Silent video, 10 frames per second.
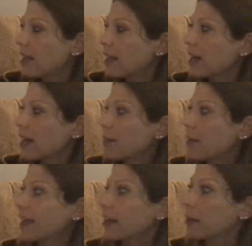
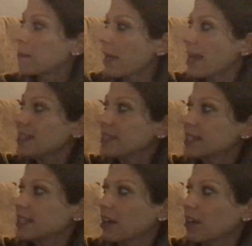that our
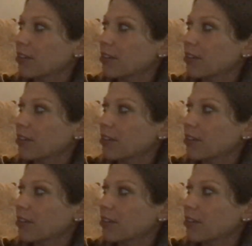bases are